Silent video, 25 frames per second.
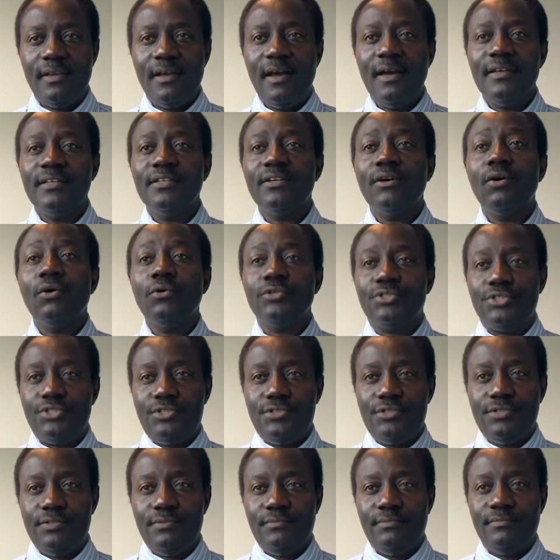and
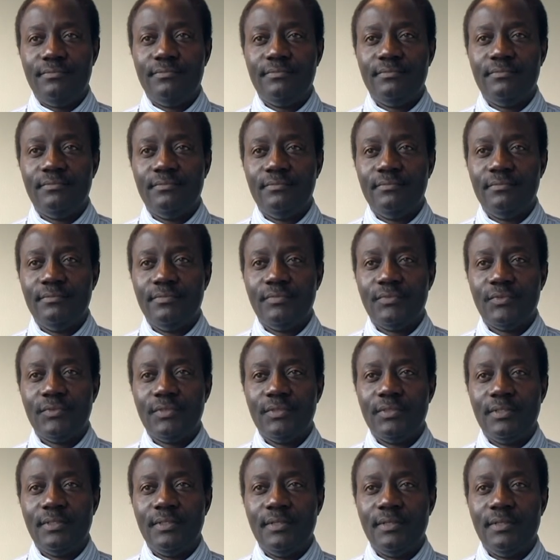coach
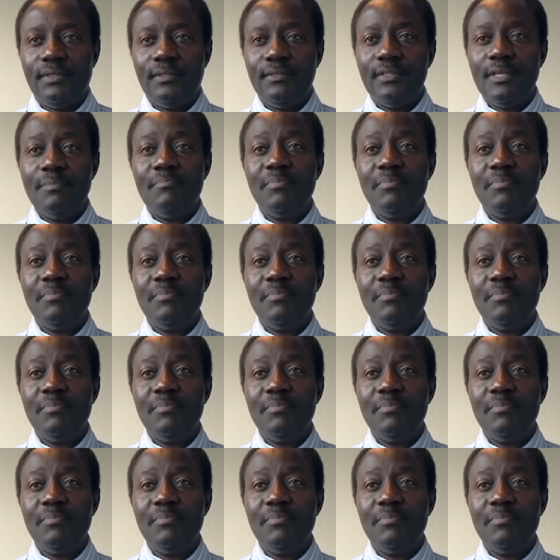the